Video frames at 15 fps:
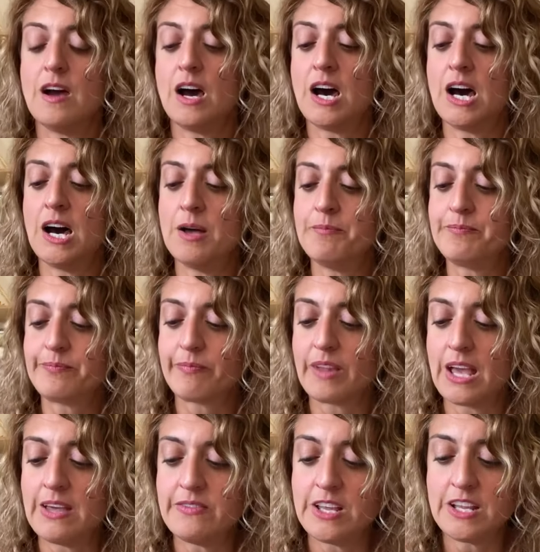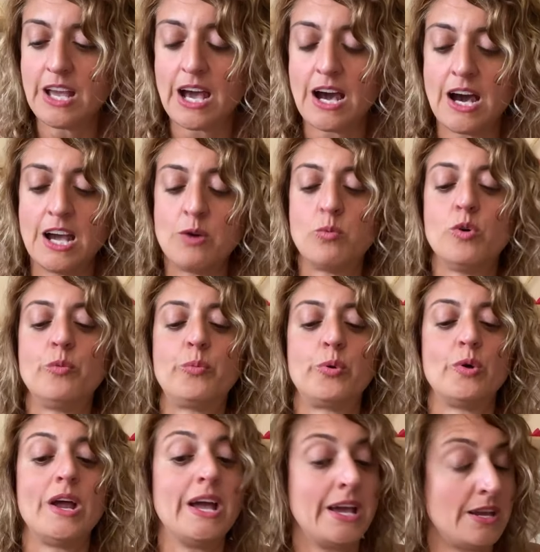Um, and then I will
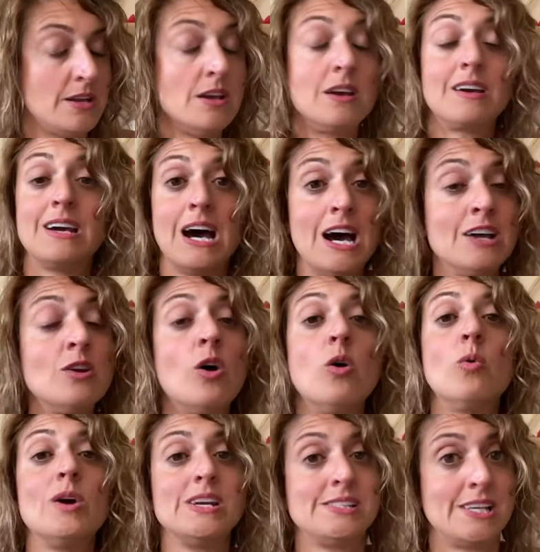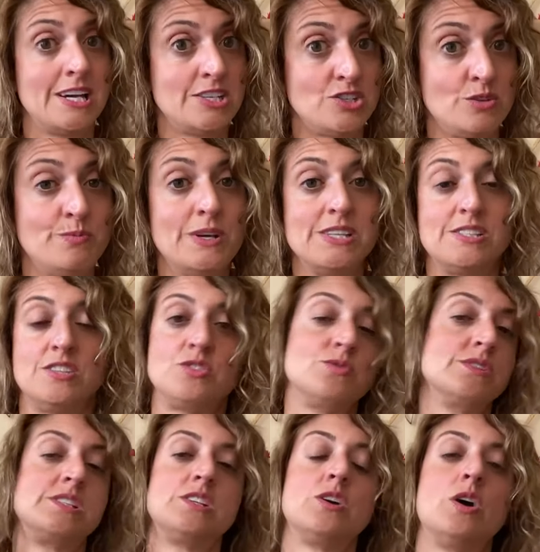pray. God always has your best interest at